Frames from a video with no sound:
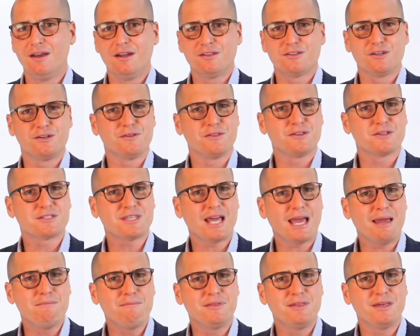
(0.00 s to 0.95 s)
to do the
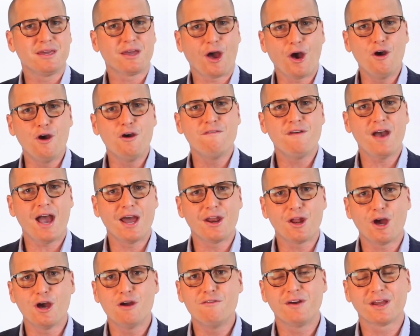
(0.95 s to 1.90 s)
same thing over and
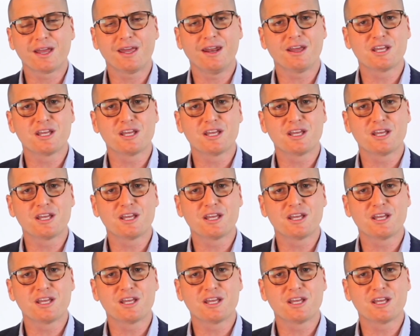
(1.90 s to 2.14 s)
over again,